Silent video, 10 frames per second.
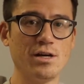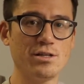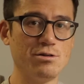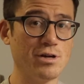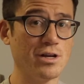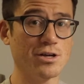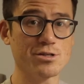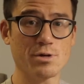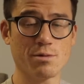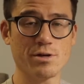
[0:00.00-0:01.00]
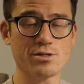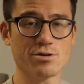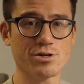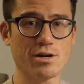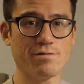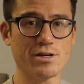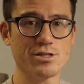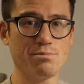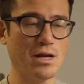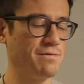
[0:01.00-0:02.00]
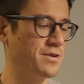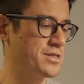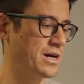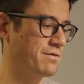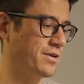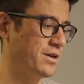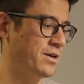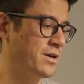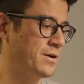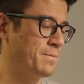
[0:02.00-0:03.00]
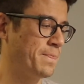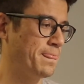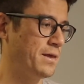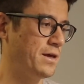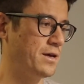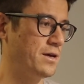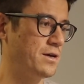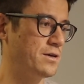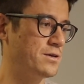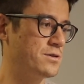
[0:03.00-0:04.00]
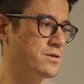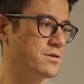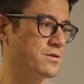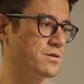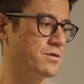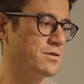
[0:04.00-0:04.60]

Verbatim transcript: doing any experiments or trying to find some benefits out of it is